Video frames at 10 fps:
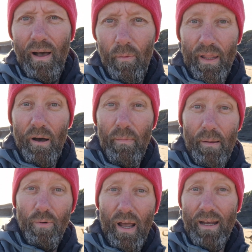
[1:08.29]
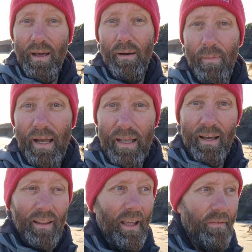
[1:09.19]
And without my brain, my
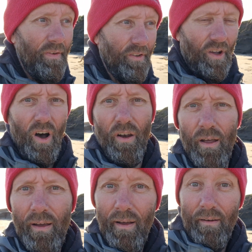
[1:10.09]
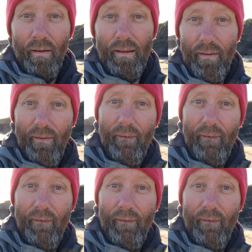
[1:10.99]
life is gone, right?